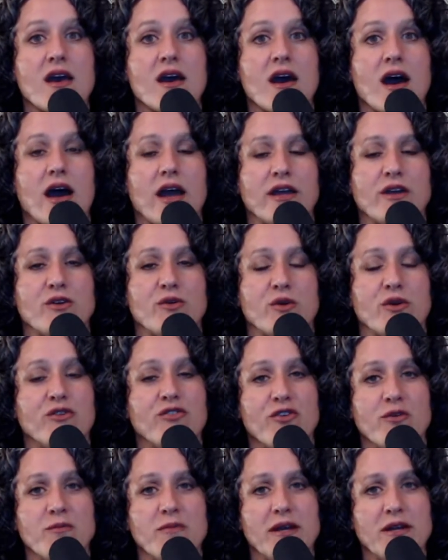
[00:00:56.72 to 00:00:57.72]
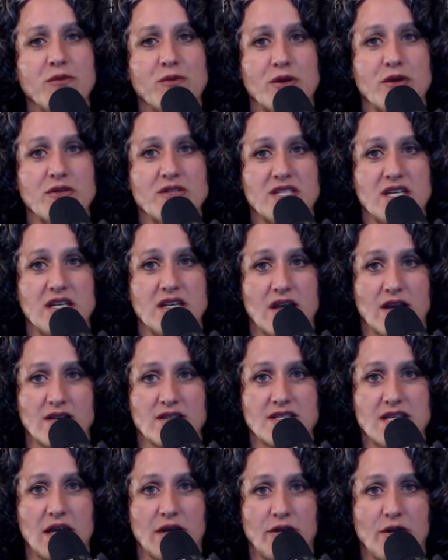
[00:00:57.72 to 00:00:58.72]
I grew from my roots in
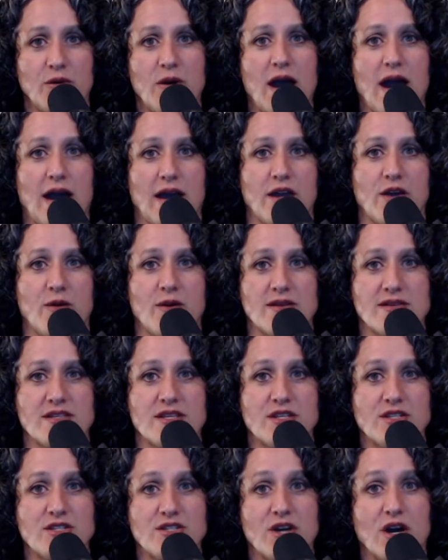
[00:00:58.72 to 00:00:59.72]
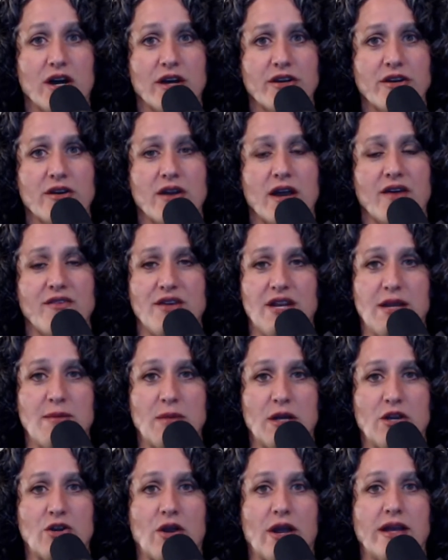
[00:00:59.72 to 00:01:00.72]
Youngstown, Ohio as the daughter of an
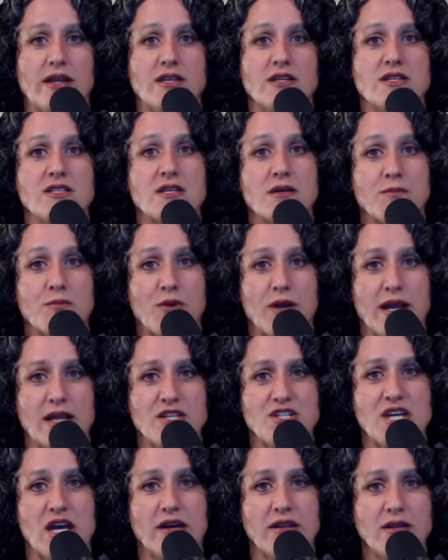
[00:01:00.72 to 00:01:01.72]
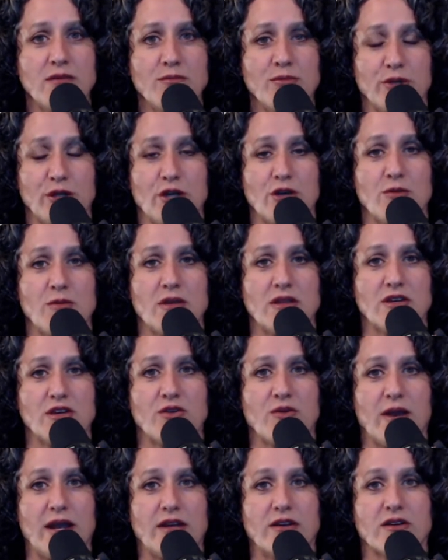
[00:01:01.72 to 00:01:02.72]
immigrant to branch out and bloom in the
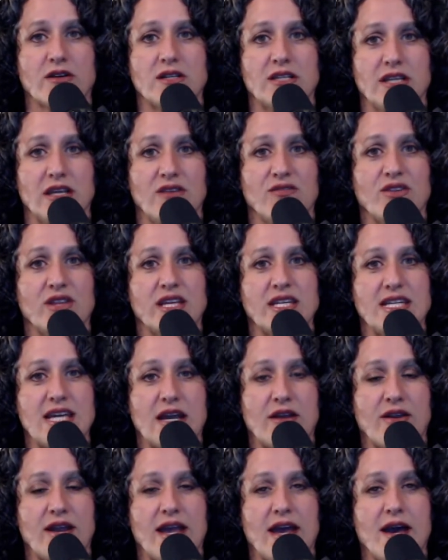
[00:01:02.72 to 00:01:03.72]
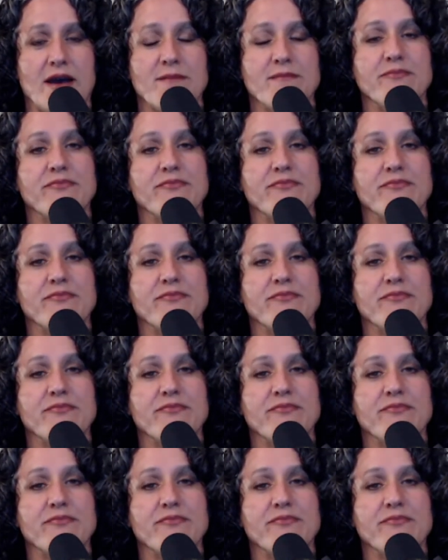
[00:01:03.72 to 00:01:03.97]
greater Cleveland area.